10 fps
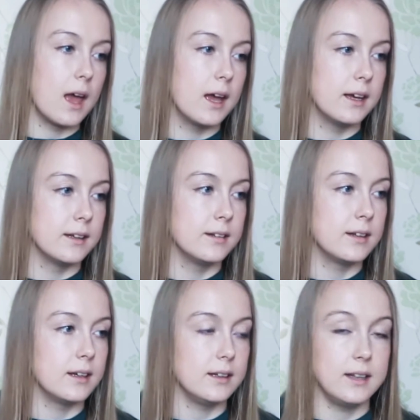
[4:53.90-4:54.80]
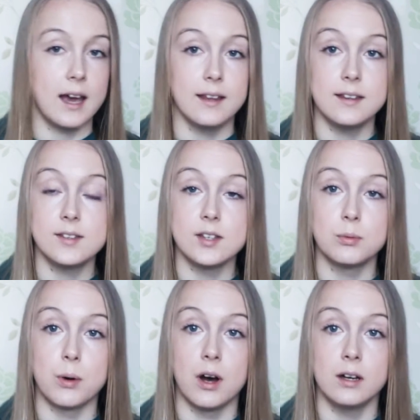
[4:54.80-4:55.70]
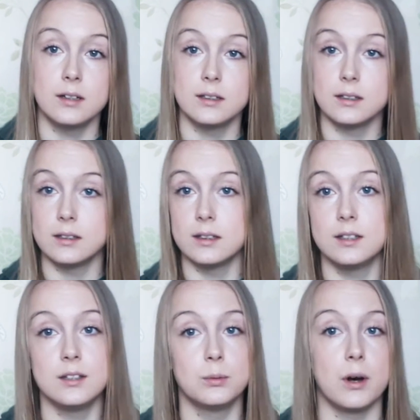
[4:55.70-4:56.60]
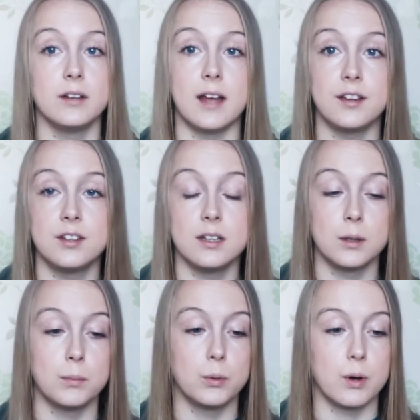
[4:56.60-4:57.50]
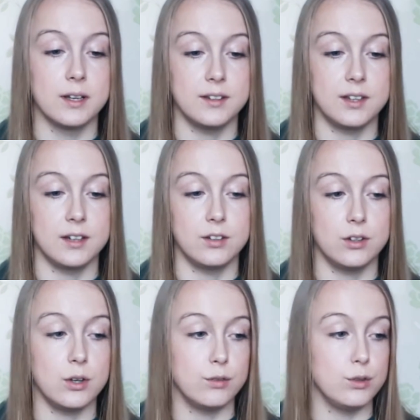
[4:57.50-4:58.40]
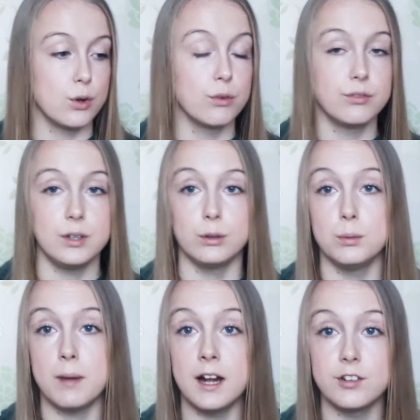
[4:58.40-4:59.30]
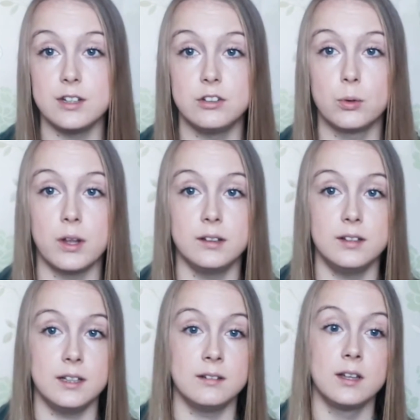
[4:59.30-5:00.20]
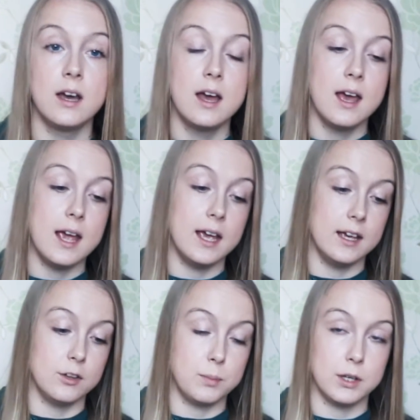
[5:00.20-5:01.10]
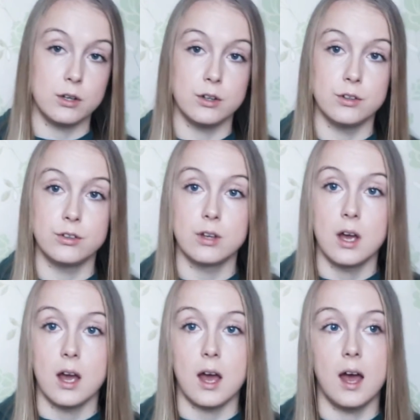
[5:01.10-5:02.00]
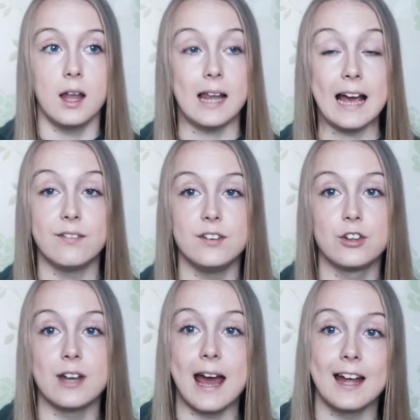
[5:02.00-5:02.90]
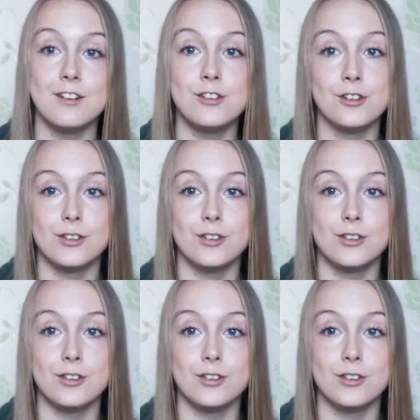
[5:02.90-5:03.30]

and yeah this is what this is what destiny number one is here to do if you don't feel you match these qualities it is because uh, life is going to hand you